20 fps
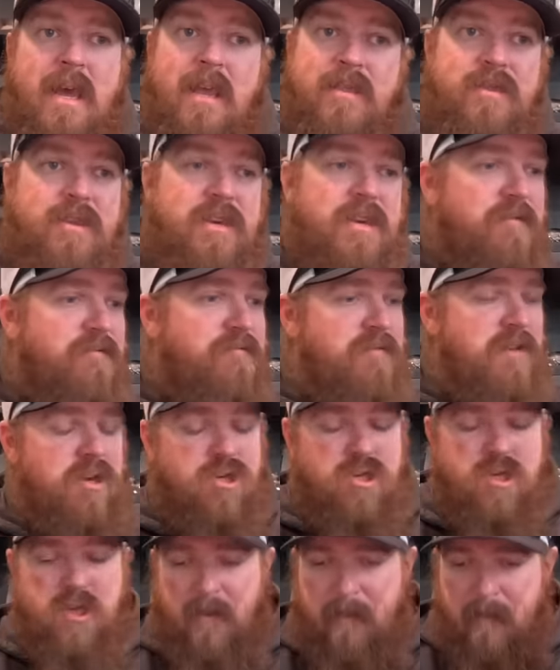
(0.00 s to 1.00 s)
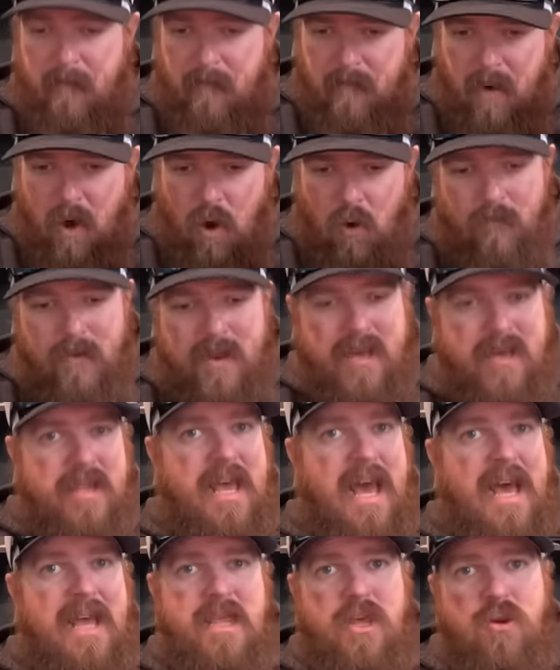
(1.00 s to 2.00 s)
This fish, the moment
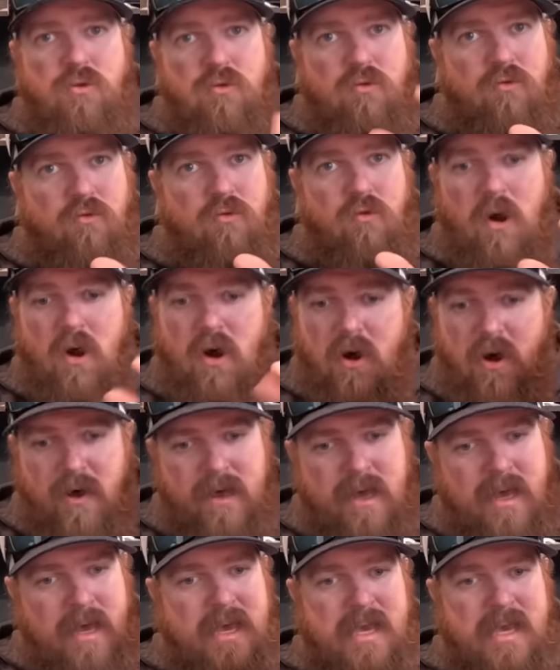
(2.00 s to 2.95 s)
that little craw